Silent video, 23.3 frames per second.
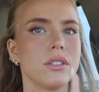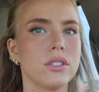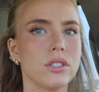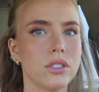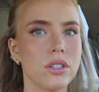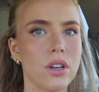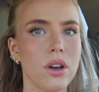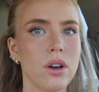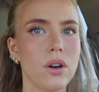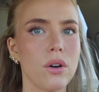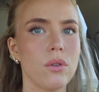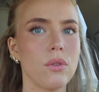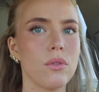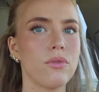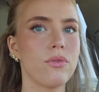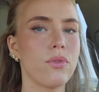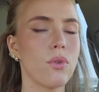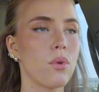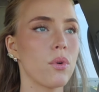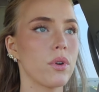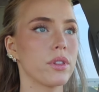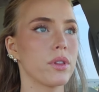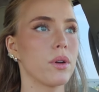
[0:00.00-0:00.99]
So
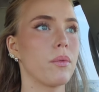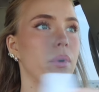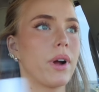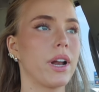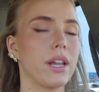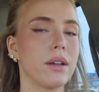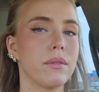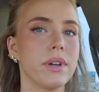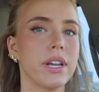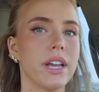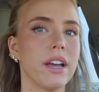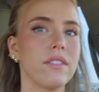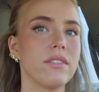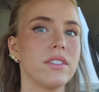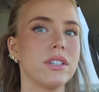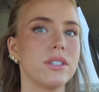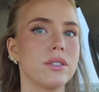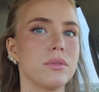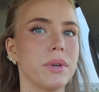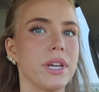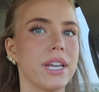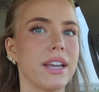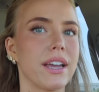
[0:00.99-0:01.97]
for the wedding we have
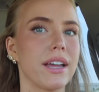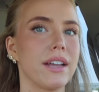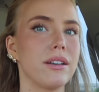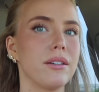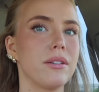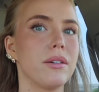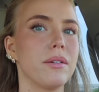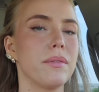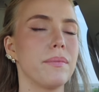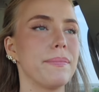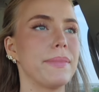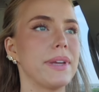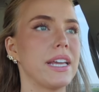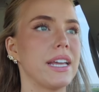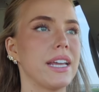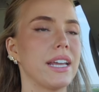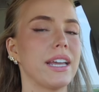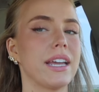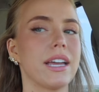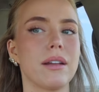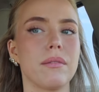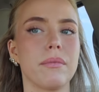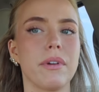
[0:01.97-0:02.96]
this weekend,
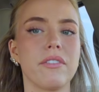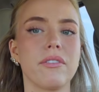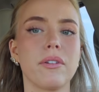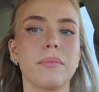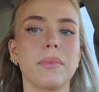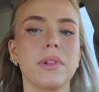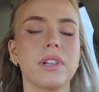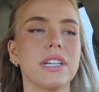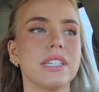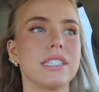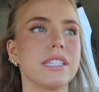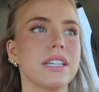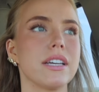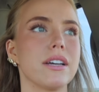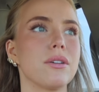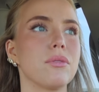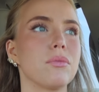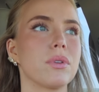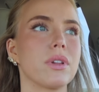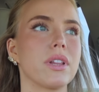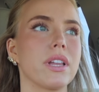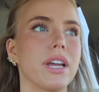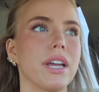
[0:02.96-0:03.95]
me and my friend Melissa
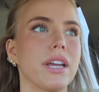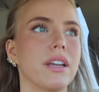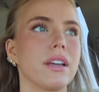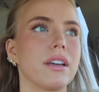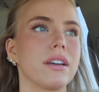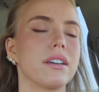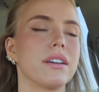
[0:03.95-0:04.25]
were like,